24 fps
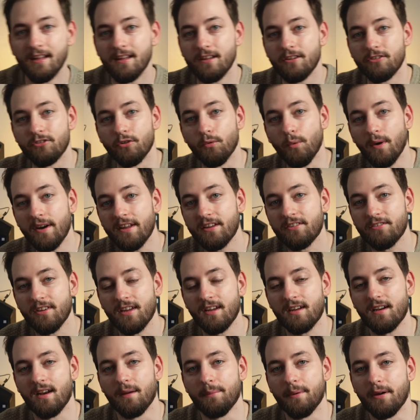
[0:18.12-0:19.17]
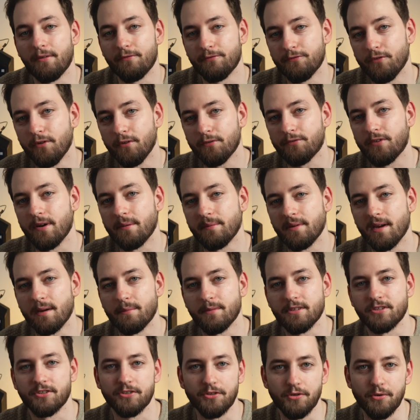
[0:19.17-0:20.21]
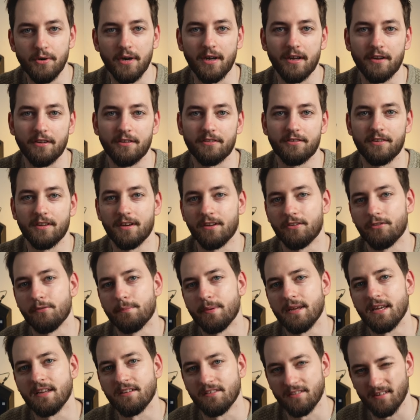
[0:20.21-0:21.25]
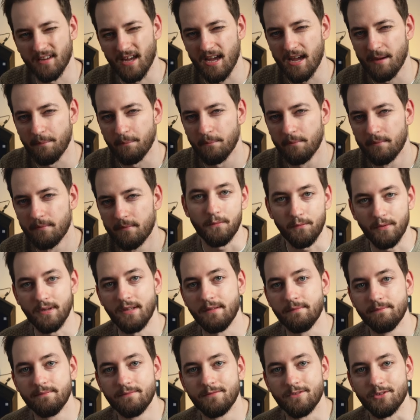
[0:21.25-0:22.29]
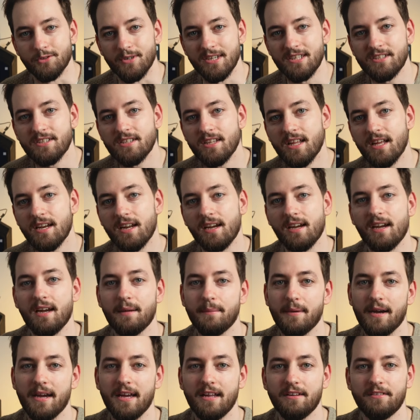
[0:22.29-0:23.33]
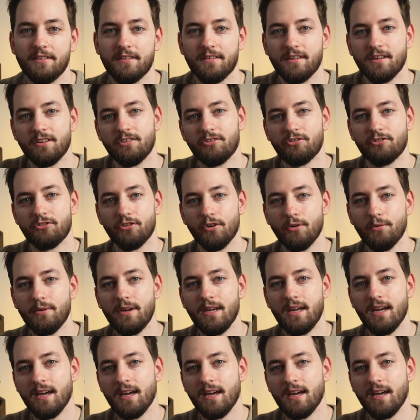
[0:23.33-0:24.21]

So what exactly about full frame cameras do I consider to be a scam? Well, to answer that, I got my hands on this Sony